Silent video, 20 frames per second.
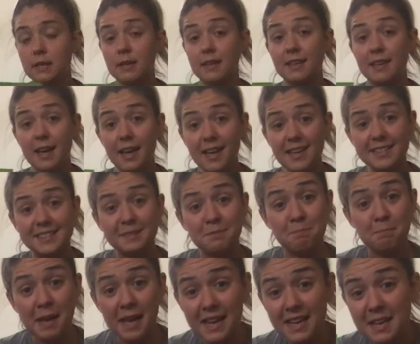Yes,
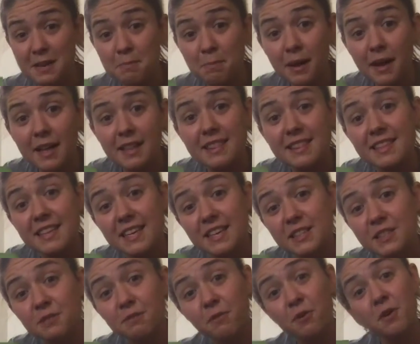Benny bought
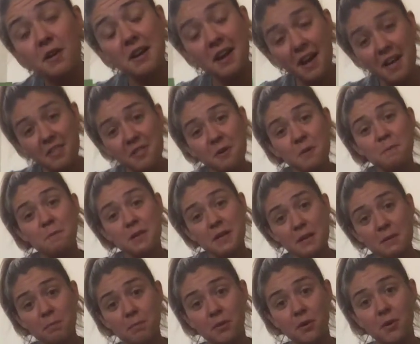things for other
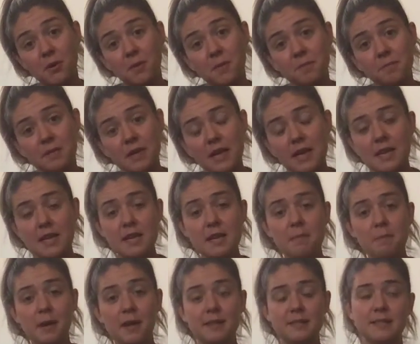people. He
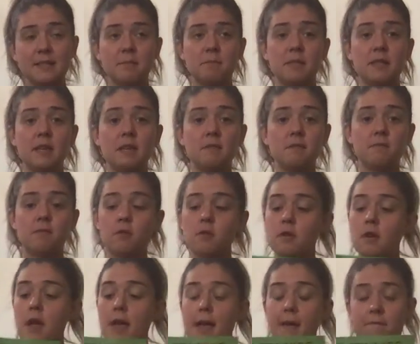bought something
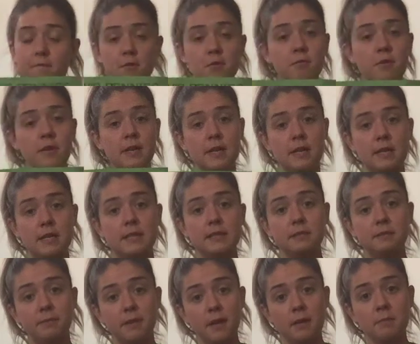for everyone in his
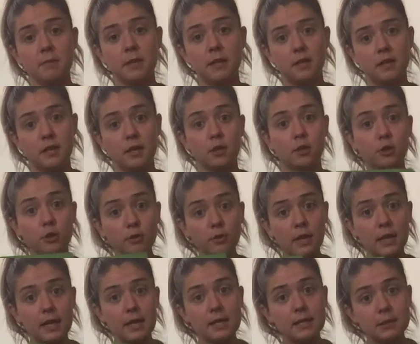family,
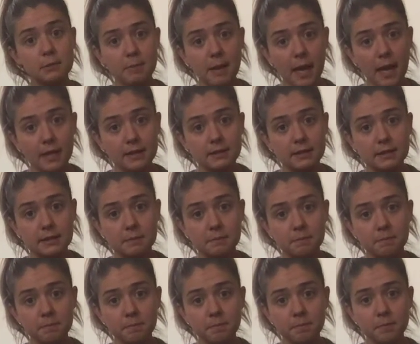including his pets.
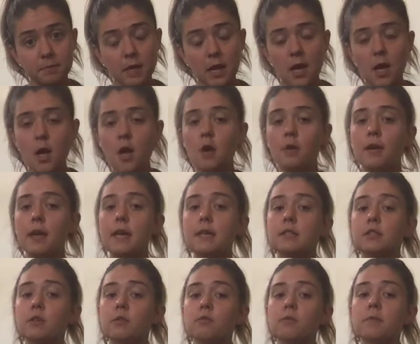Okay,
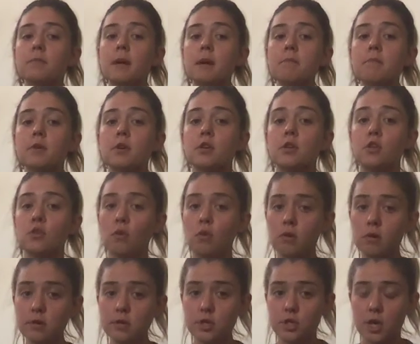so remember,
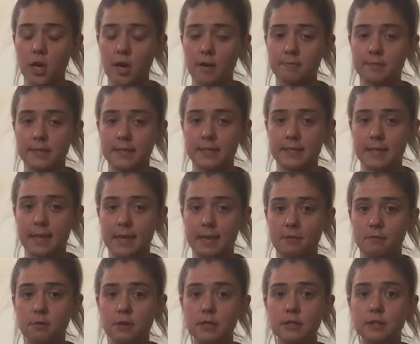your job today
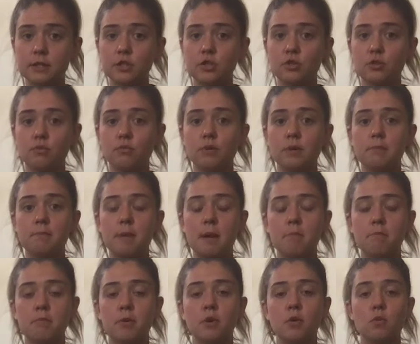was to
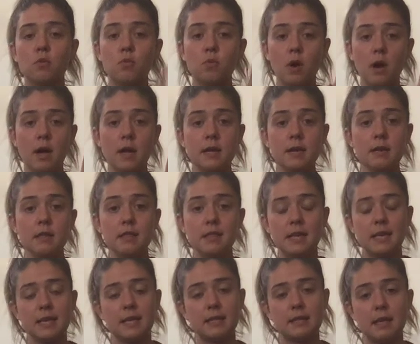remember one
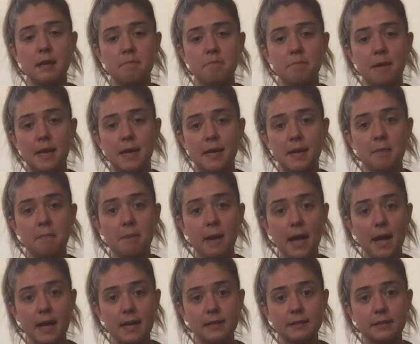thing that Benny
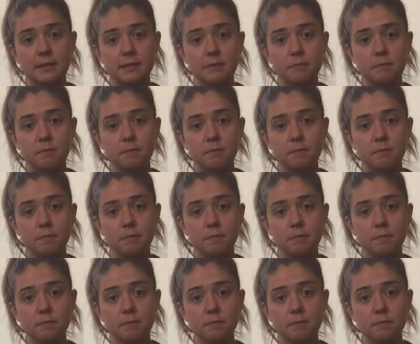buys.